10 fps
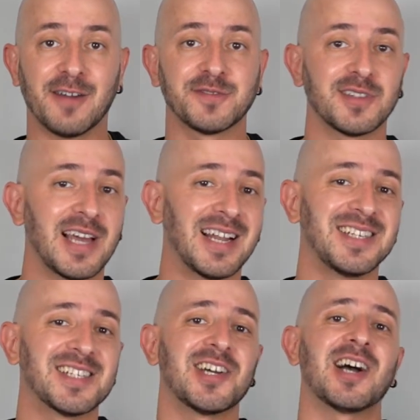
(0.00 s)
after that,
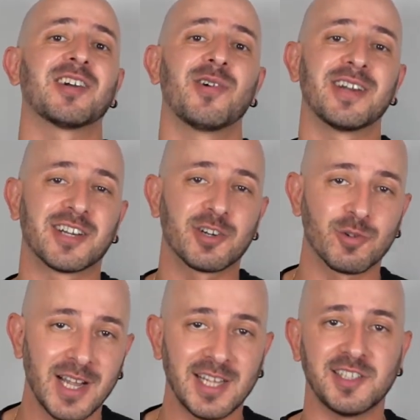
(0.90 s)
he's not going
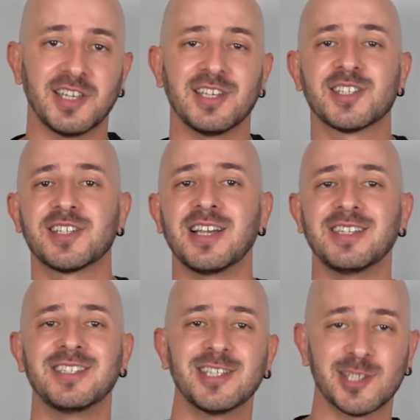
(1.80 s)
crazy, he's
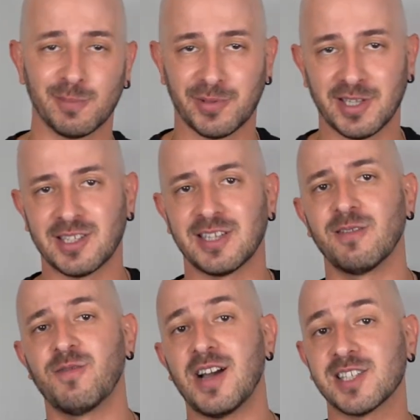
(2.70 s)
staying disciplined and
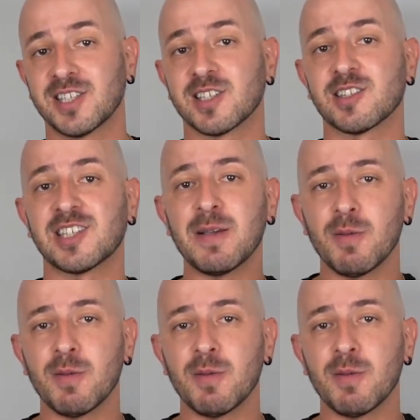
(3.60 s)
invests the same